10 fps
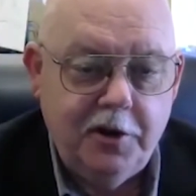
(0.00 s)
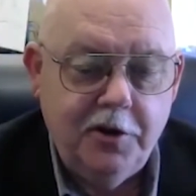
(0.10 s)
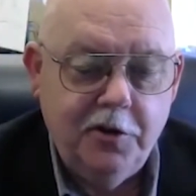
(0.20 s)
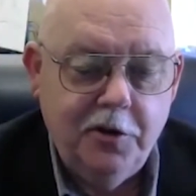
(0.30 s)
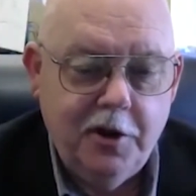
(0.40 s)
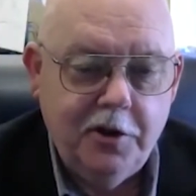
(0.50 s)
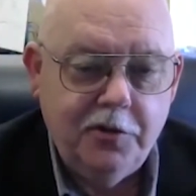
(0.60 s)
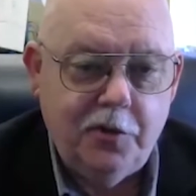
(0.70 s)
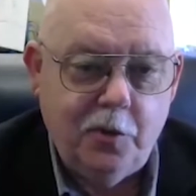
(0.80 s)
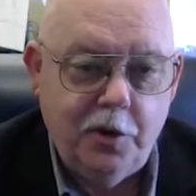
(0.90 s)
I know you asked
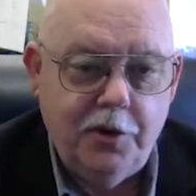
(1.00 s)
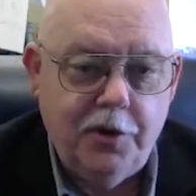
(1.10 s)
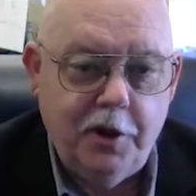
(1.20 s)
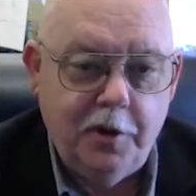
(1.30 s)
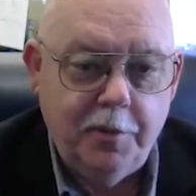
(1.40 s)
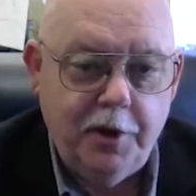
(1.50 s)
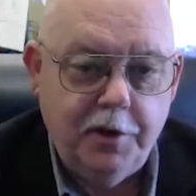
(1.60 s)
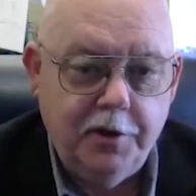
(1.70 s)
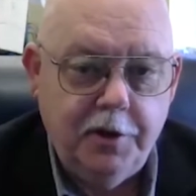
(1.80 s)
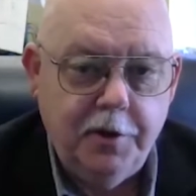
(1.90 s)
for one thing, but
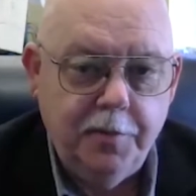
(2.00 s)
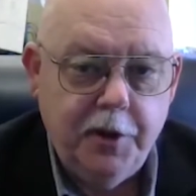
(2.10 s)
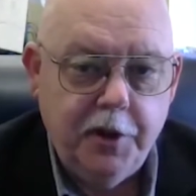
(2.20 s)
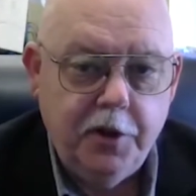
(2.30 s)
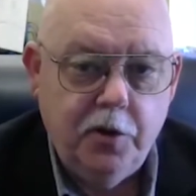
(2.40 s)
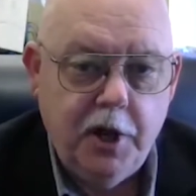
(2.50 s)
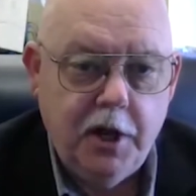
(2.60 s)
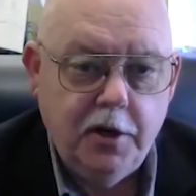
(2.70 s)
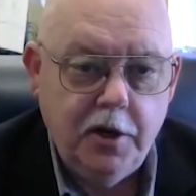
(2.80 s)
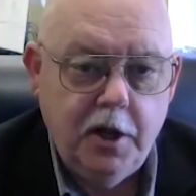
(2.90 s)
they go
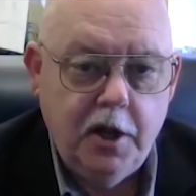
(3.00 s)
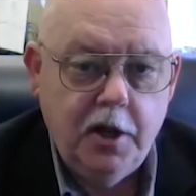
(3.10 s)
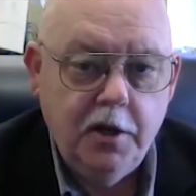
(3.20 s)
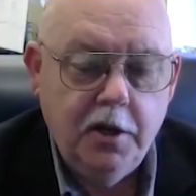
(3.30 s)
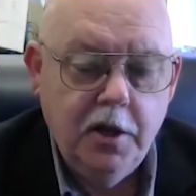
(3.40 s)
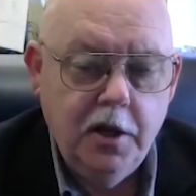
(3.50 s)
hand in hand.